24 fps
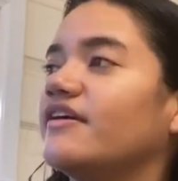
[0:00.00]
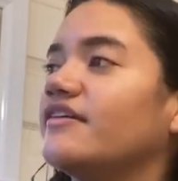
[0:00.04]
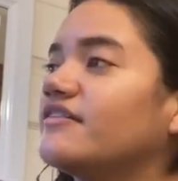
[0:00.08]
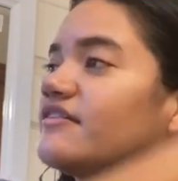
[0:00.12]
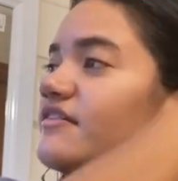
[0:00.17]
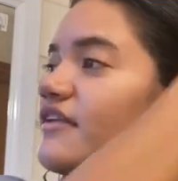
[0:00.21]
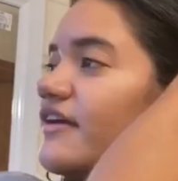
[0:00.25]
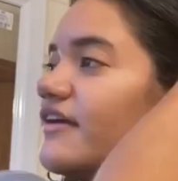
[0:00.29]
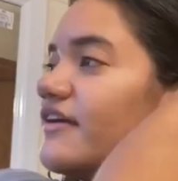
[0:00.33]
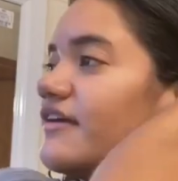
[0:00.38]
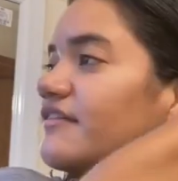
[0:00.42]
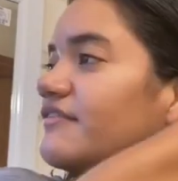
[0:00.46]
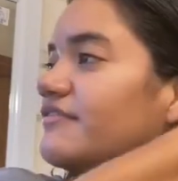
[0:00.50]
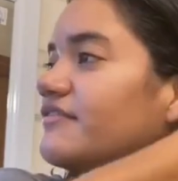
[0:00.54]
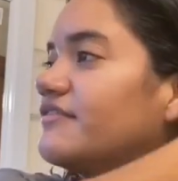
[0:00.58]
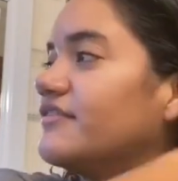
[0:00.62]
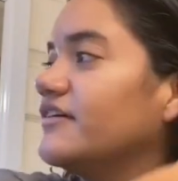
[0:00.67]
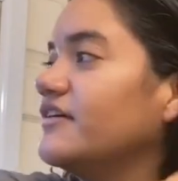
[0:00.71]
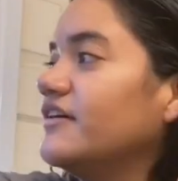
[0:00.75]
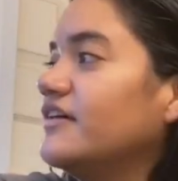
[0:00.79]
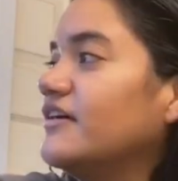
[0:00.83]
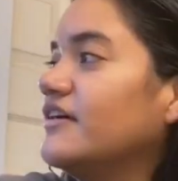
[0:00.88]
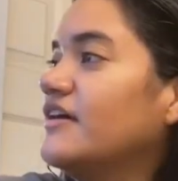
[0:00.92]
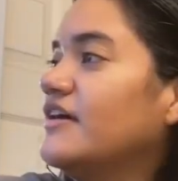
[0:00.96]
It's like if
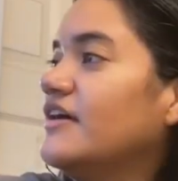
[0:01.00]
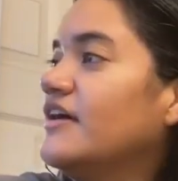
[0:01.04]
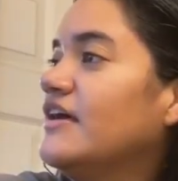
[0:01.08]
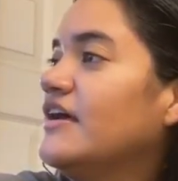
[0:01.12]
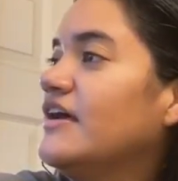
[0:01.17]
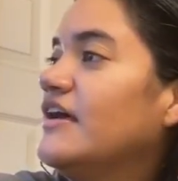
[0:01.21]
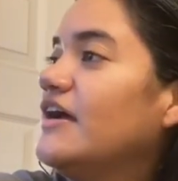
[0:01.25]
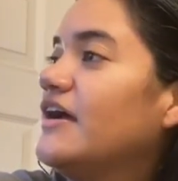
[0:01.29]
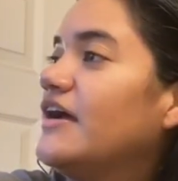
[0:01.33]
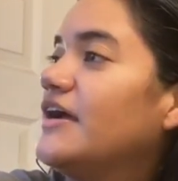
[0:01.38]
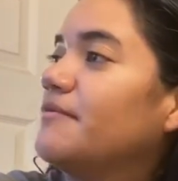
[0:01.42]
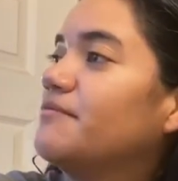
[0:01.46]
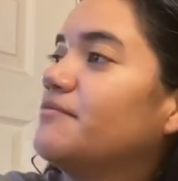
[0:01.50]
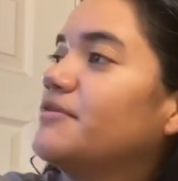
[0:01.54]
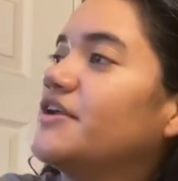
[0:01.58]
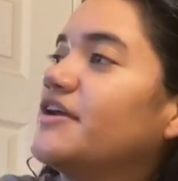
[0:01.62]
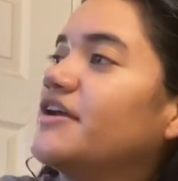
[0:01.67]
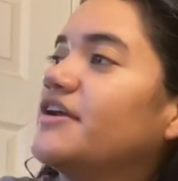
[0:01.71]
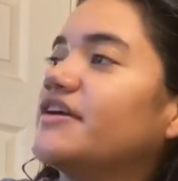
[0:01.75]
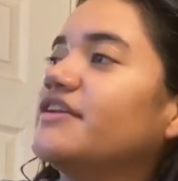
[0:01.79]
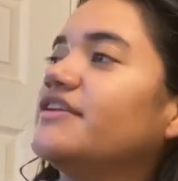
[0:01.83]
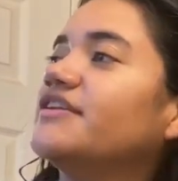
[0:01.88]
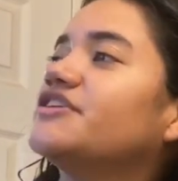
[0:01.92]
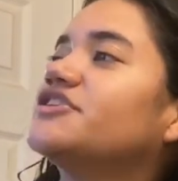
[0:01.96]
I'm
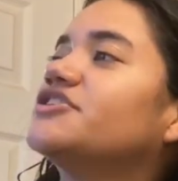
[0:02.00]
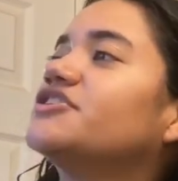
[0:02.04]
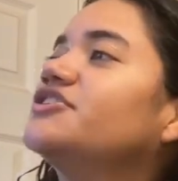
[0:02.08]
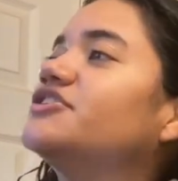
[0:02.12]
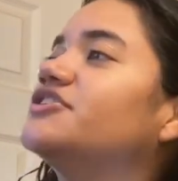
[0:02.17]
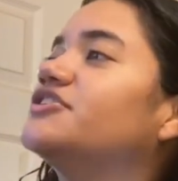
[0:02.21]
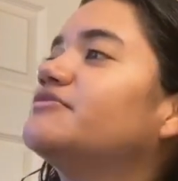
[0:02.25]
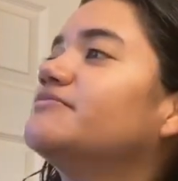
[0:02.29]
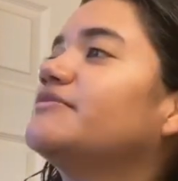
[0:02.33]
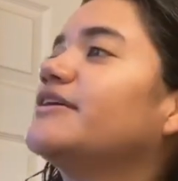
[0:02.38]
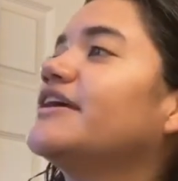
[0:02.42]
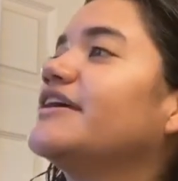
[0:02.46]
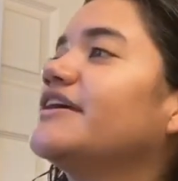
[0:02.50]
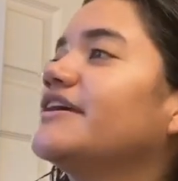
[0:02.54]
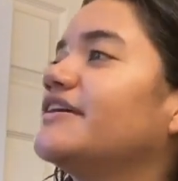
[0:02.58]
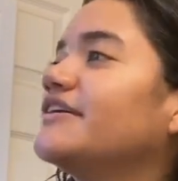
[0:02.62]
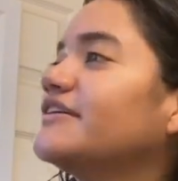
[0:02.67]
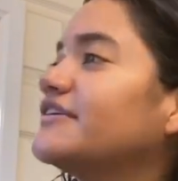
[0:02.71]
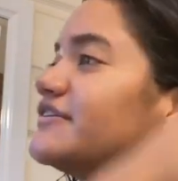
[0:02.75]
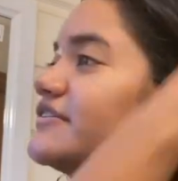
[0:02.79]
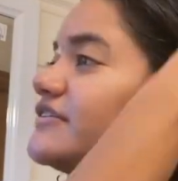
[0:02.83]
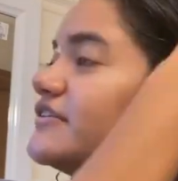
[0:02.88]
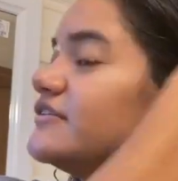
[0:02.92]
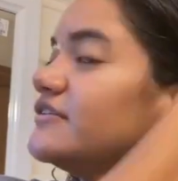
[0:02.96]
putting conditioner in my
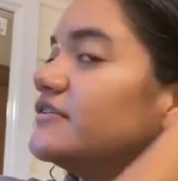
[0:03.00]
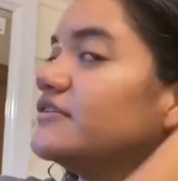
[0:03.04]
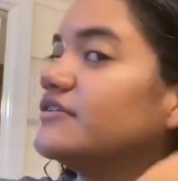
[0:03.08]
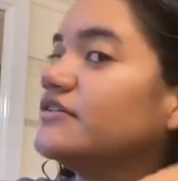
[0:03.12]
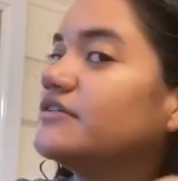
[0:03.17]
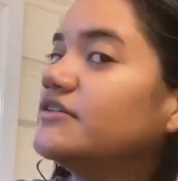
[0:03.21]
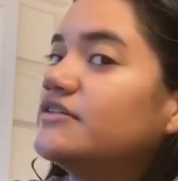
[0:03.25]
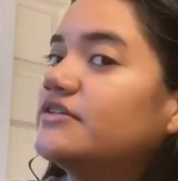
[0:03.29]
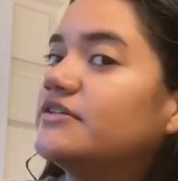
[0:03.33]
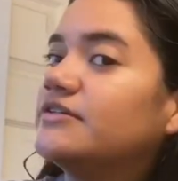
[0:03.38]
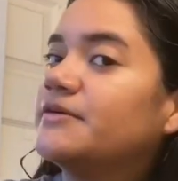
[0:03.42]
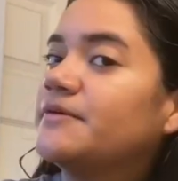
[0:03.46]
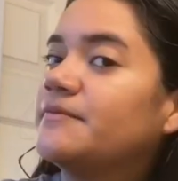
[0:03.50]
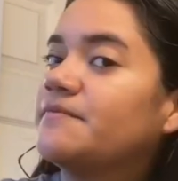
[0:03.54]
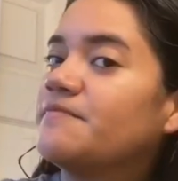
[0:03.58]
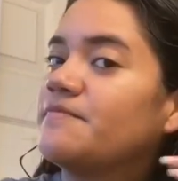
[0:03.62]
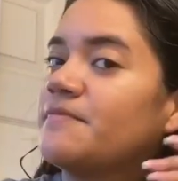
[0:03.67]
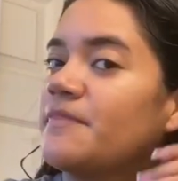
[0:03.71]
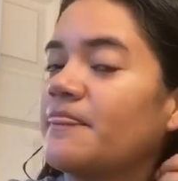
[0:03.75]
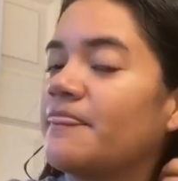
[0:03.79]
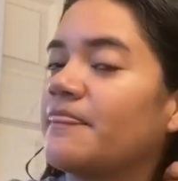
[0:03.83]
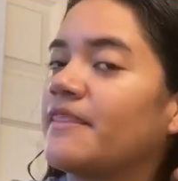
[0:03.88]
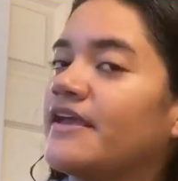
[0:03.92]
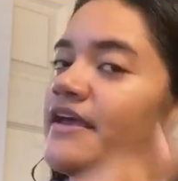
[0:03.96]
hair, so
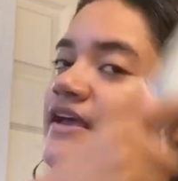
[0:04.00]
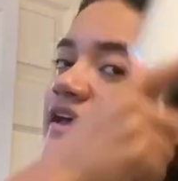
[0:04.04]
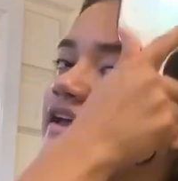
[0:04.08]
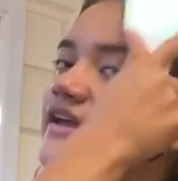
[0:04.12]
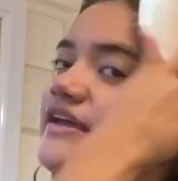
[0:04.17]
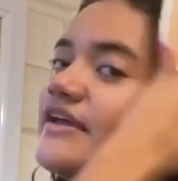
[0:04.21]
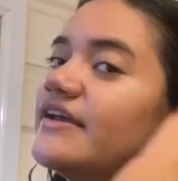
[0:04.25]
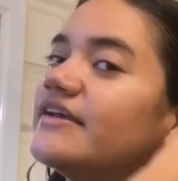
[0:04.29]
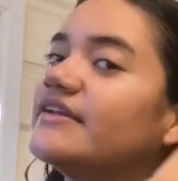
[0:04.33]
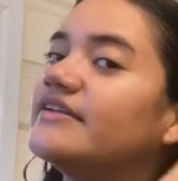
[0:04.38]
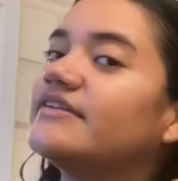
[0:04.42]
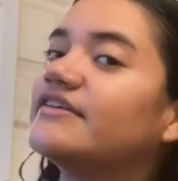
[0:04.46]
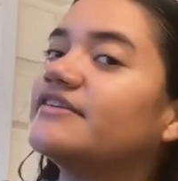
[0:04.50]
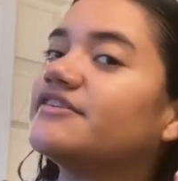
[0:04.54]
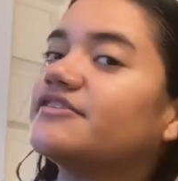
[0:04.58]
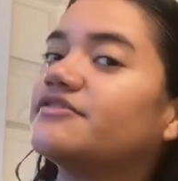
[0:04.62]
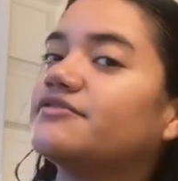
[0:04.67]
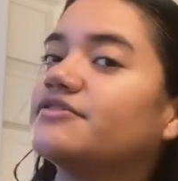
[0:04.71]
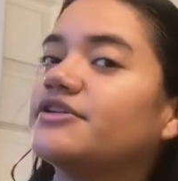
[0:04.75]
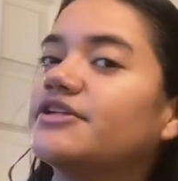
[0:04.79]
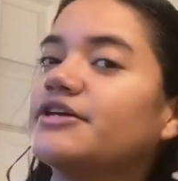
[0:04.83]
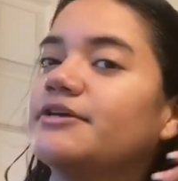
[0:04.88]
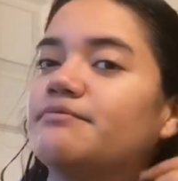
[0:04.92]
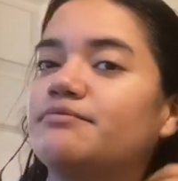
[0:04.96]
it
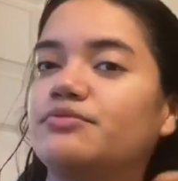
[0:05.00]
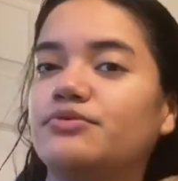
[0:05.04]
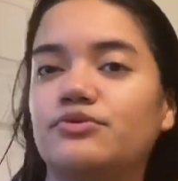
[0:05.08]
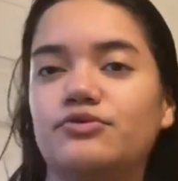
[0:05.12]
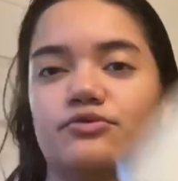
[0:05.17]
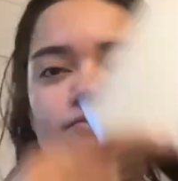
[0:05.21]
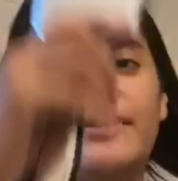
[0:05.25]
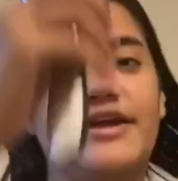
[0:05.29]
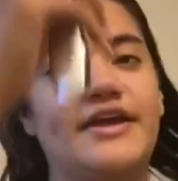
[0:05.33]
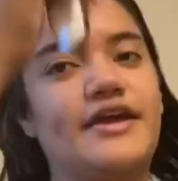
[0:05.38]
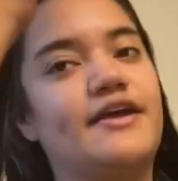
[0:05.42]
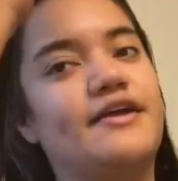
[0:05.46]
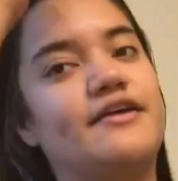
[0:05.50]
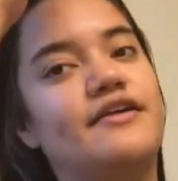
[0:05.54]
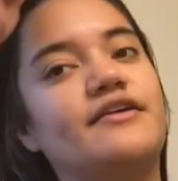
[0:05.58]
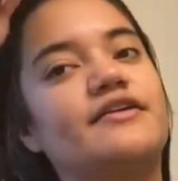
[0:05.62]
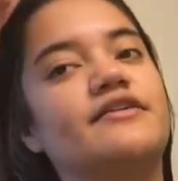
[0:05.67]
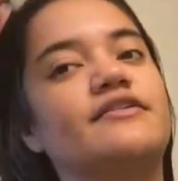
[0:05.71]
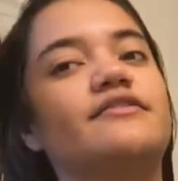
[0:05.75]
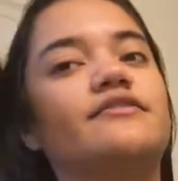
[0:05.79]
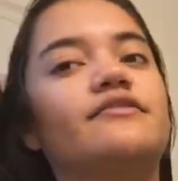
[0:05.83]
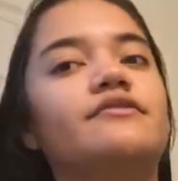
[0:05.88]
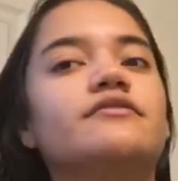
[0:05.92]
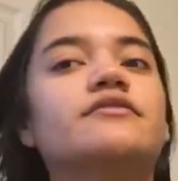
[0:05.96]
doesn't really pull my hair,
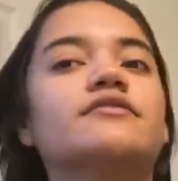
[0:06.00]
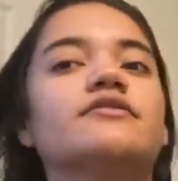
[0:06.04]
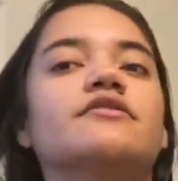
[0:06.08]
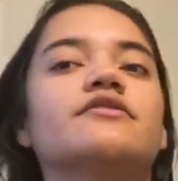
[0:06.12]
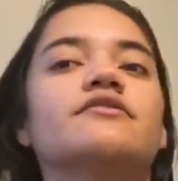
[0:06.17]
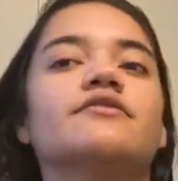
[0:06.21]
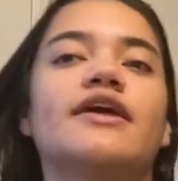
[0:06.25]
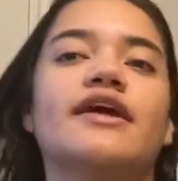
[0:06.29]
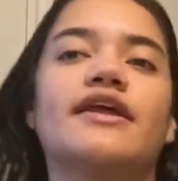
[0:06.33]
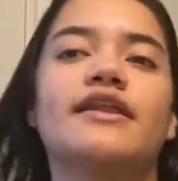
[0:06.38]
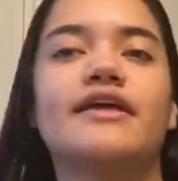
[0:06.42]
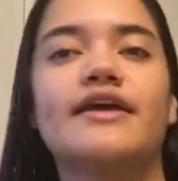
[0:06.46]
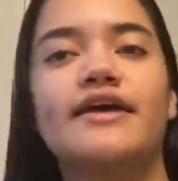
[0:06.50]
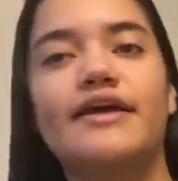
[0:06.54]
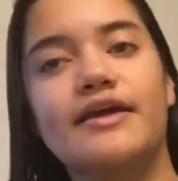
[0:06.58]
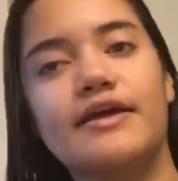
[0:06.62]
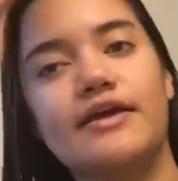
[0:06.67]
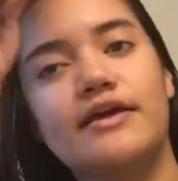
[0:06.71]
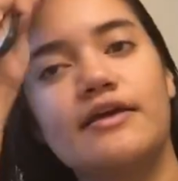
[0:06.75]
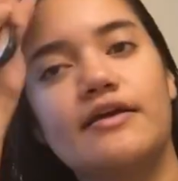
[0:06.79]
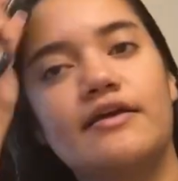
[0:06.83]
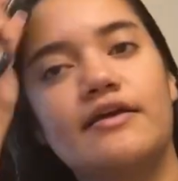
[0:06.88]
so that's what I like.